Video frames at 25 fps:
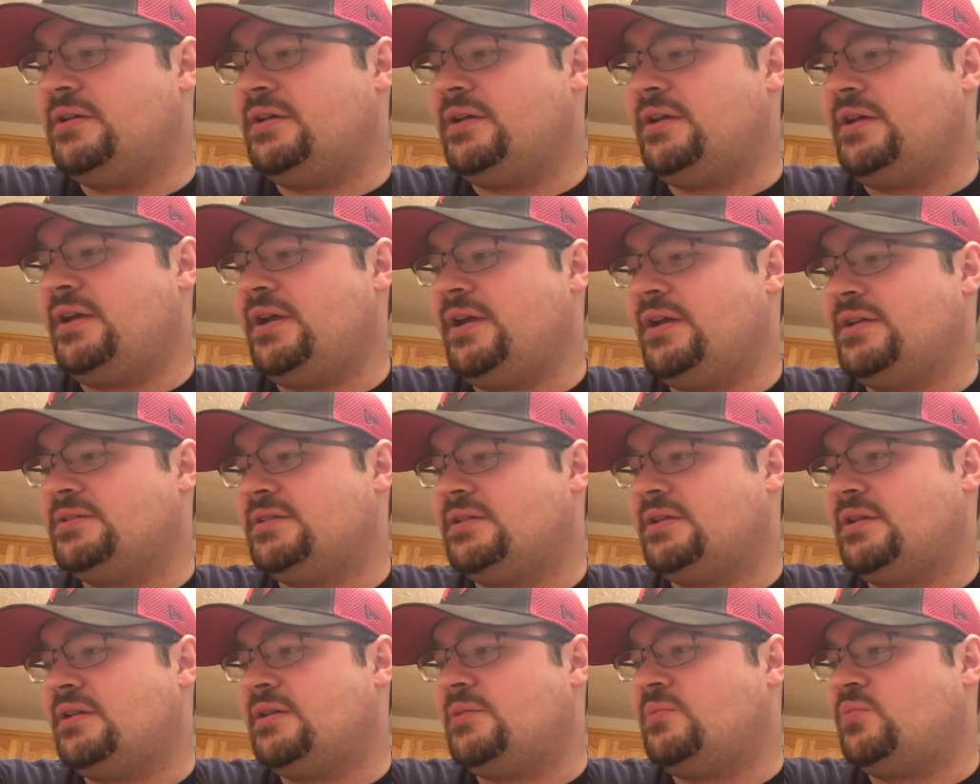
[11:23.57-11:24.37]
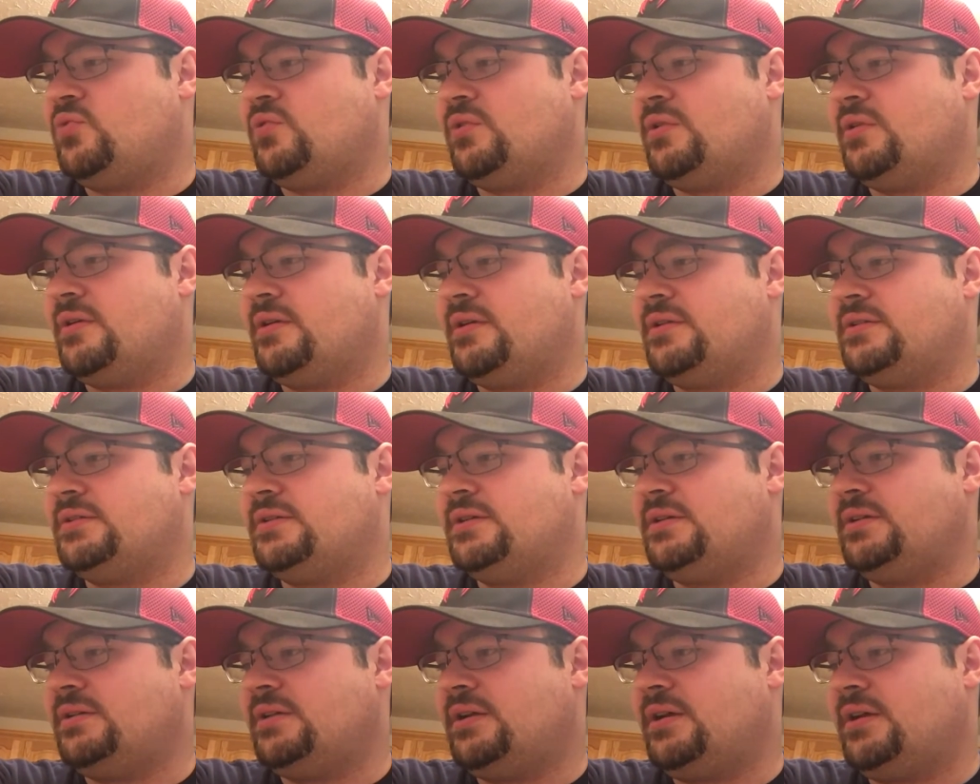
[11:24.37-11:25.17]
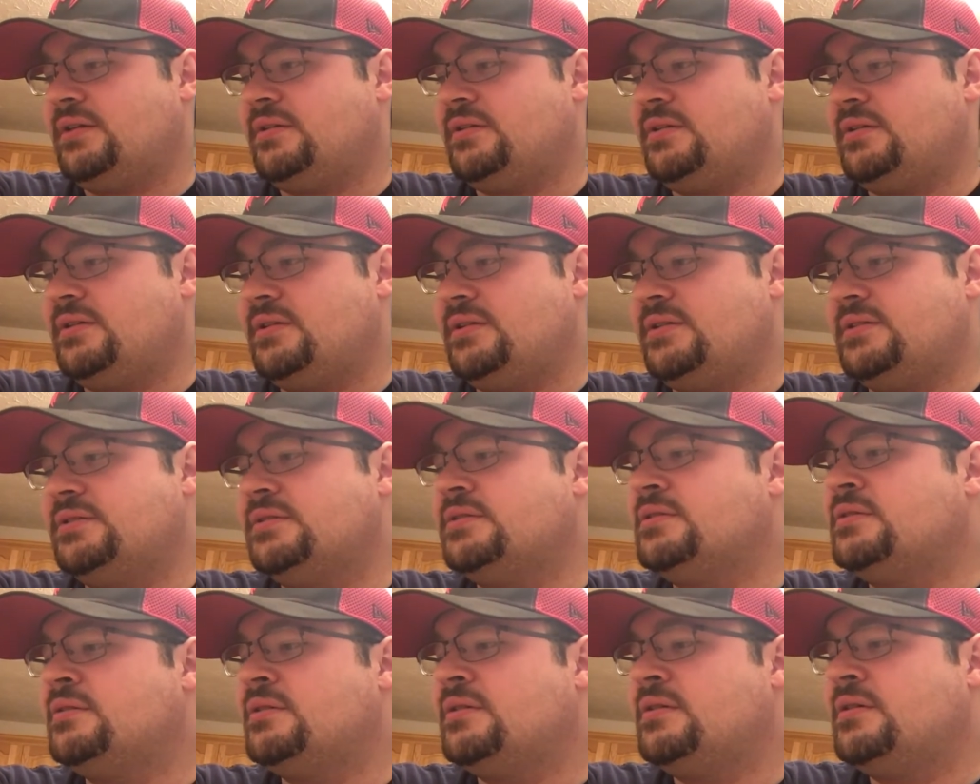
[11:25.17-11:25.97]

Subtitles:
He has a lot more content like this.